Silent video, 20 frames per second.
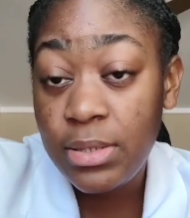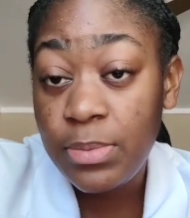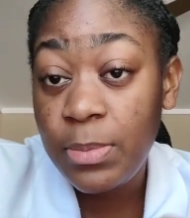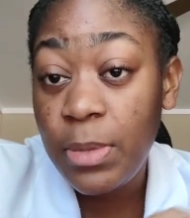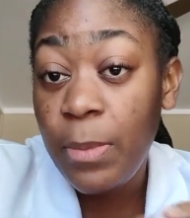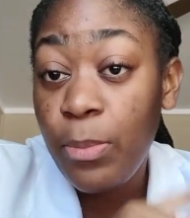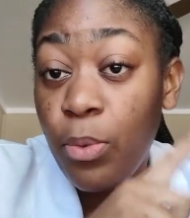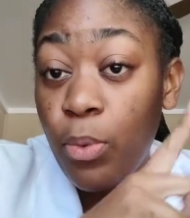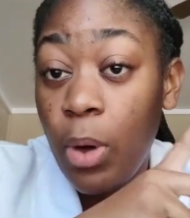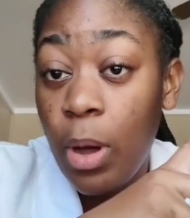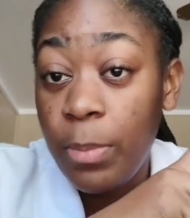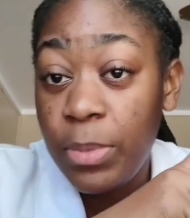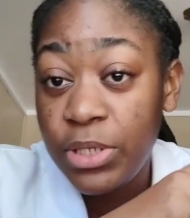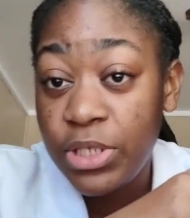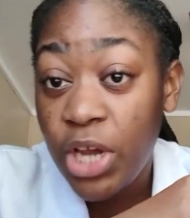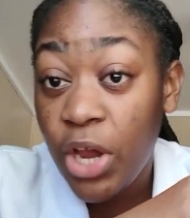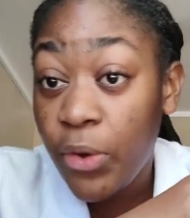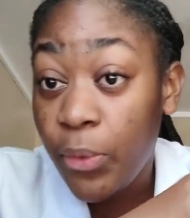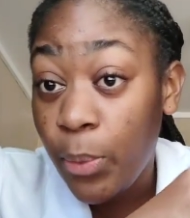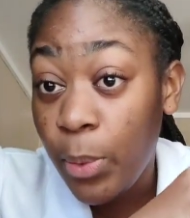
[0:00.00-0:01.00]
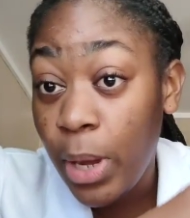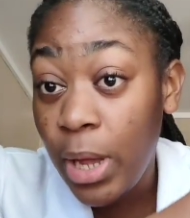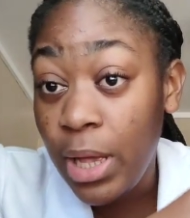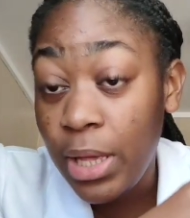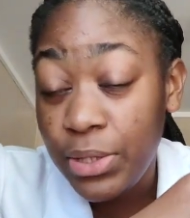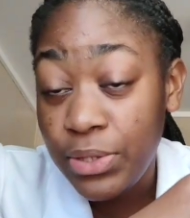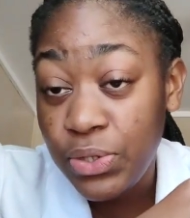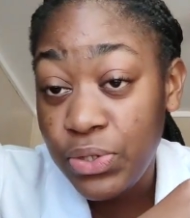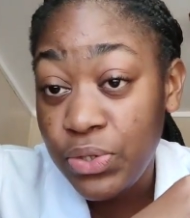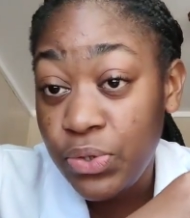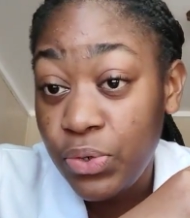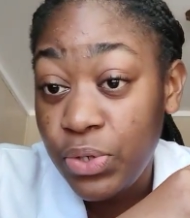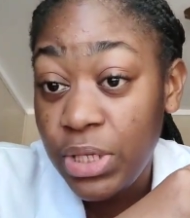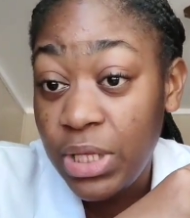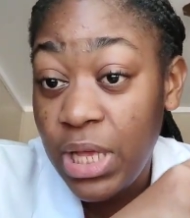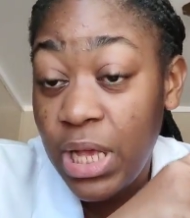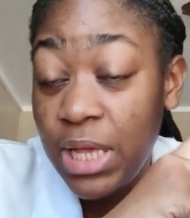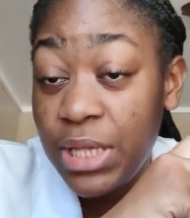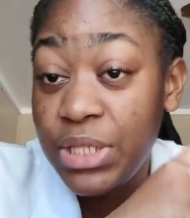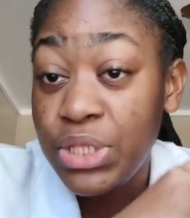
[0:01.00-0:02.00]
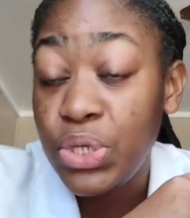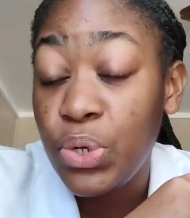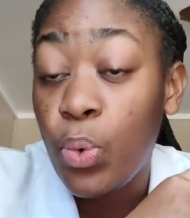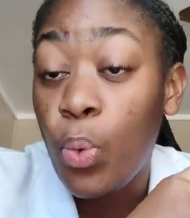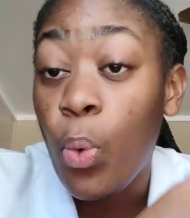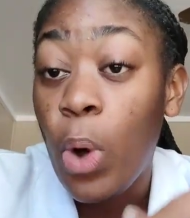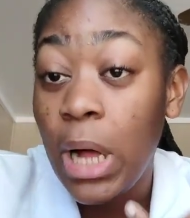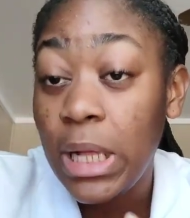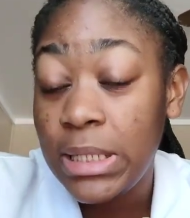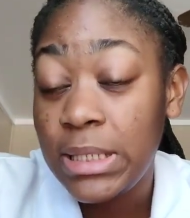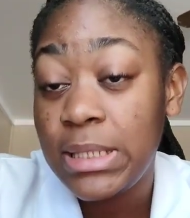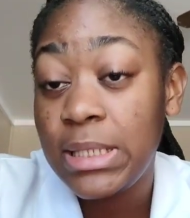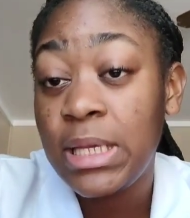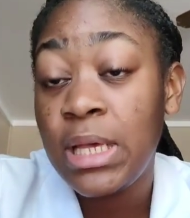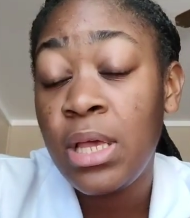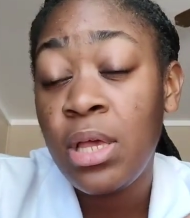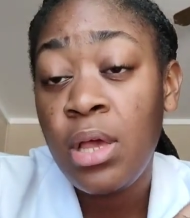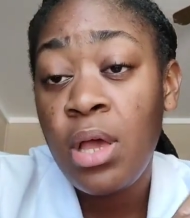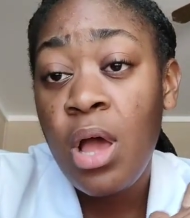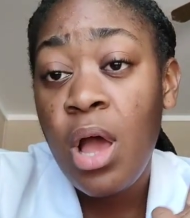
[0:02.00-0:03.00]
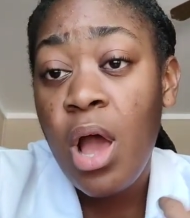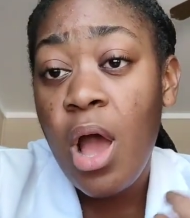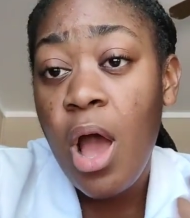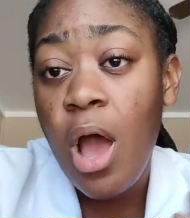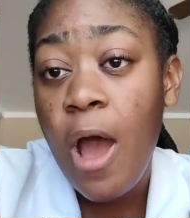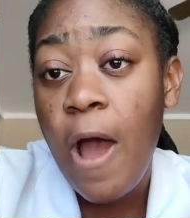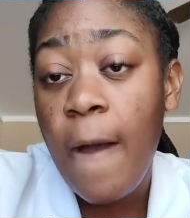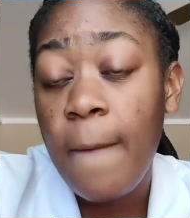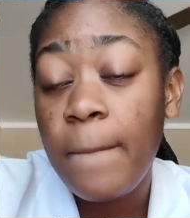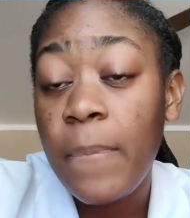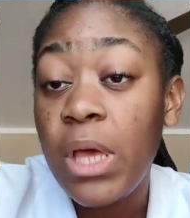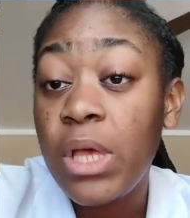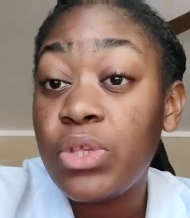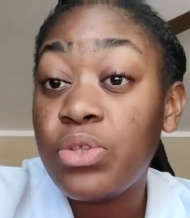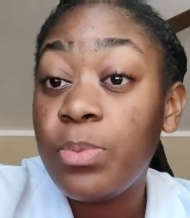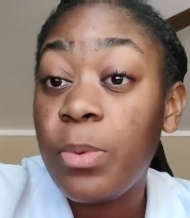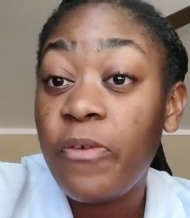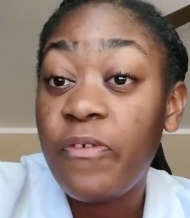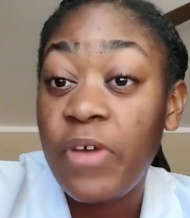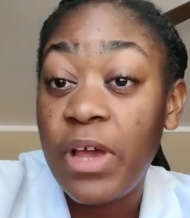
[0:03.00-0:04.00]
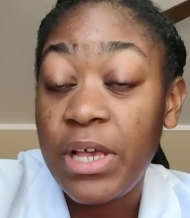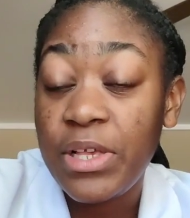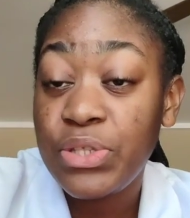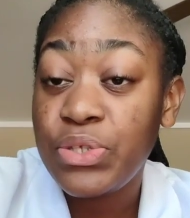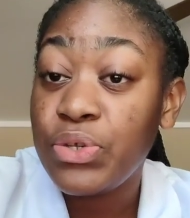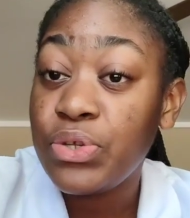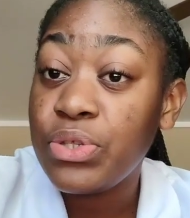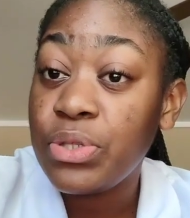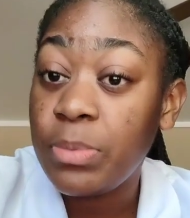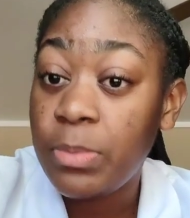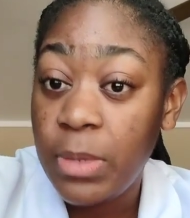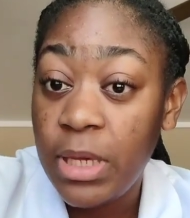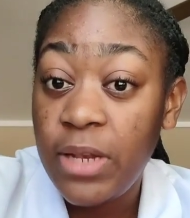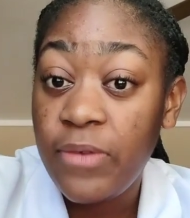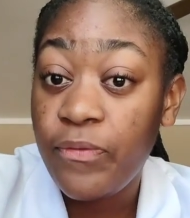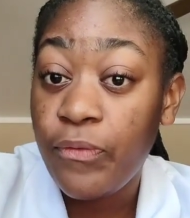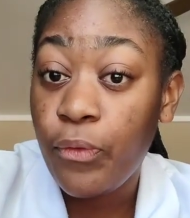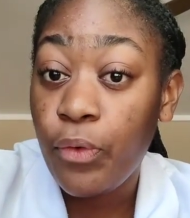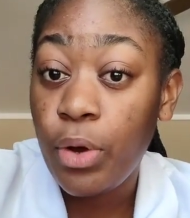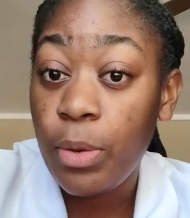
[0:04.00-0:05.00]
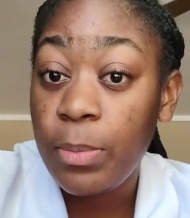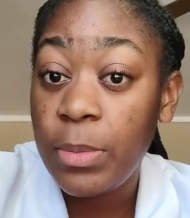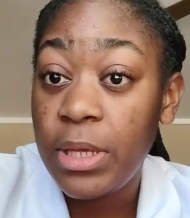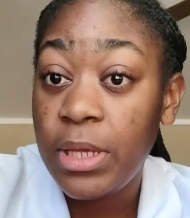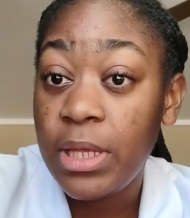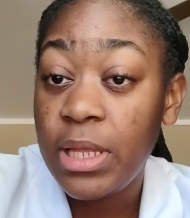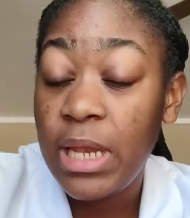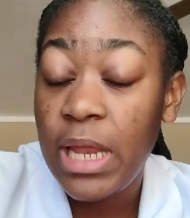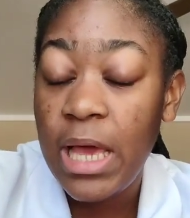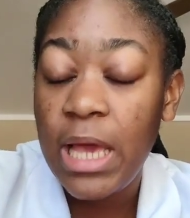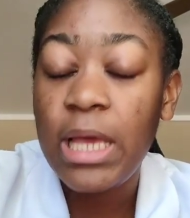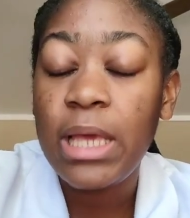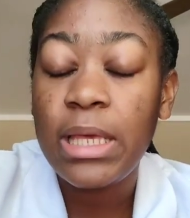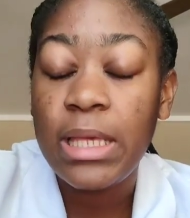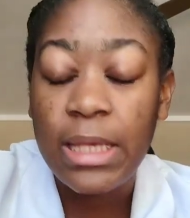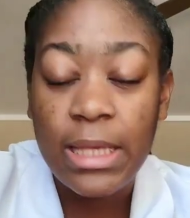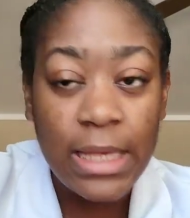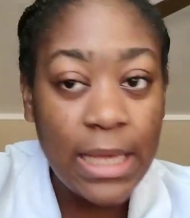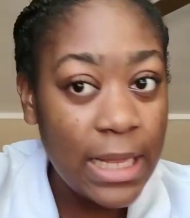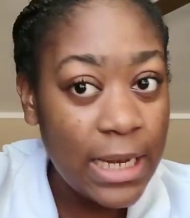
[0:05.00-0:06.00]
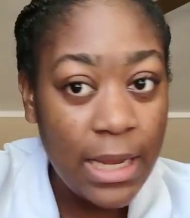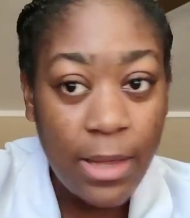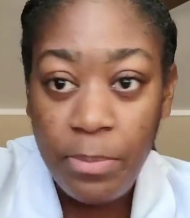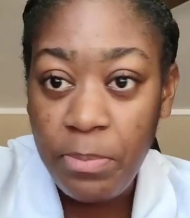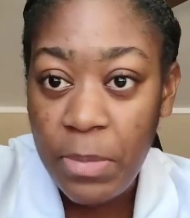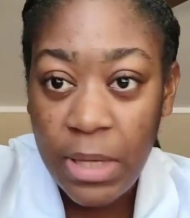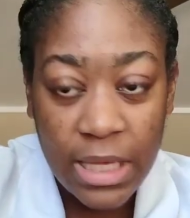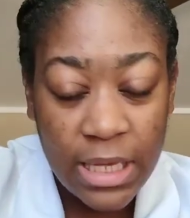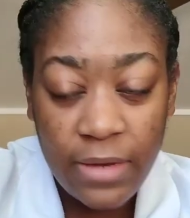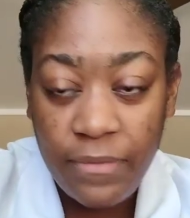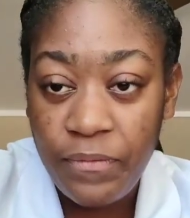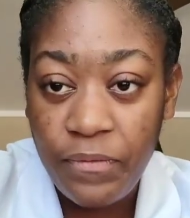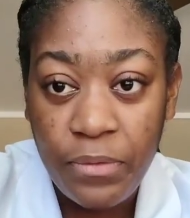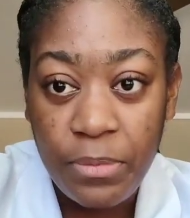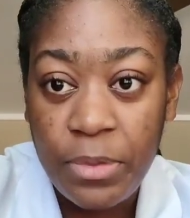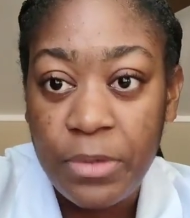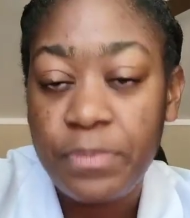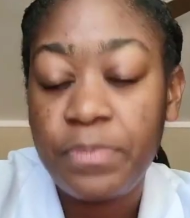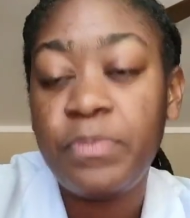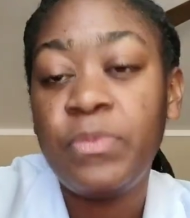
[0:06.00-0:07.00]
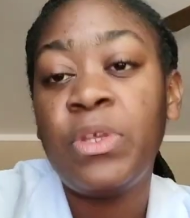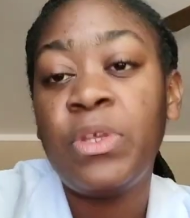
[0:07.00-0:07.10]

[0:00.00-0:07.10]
I put one picture right so they can see what my supervisors made for me. Like, yeah, they make it for me.